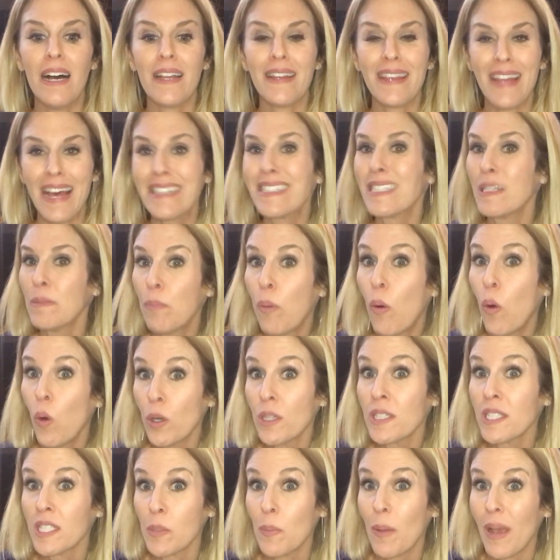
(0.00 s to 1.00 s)
that's
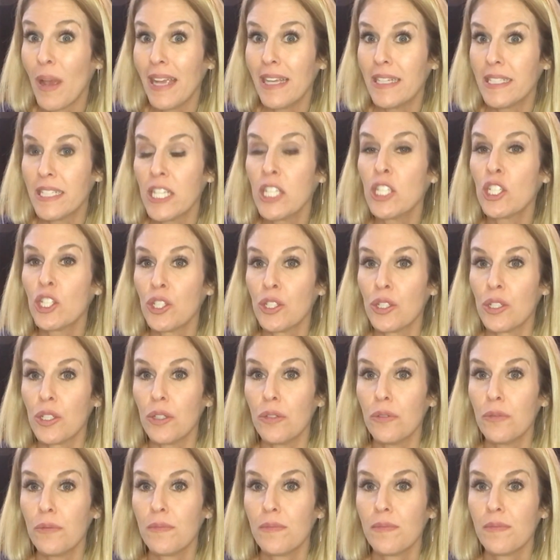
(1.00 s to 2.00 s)
important to pay attention
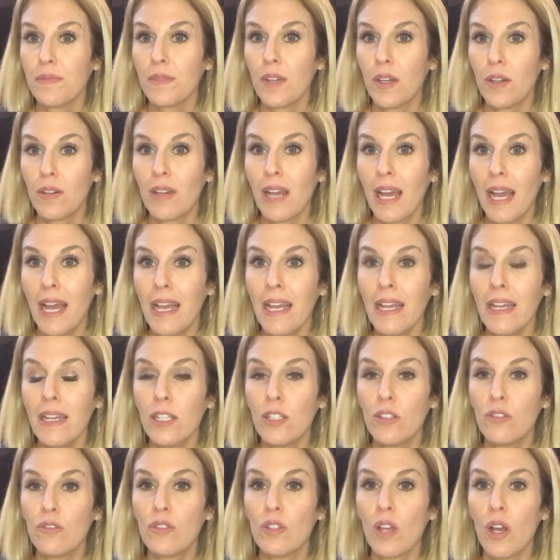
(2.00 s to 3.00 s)
to, okay?
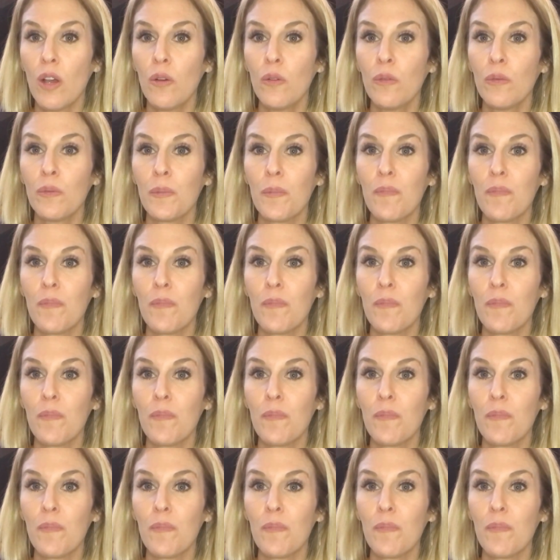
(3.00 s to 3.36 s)
You don't.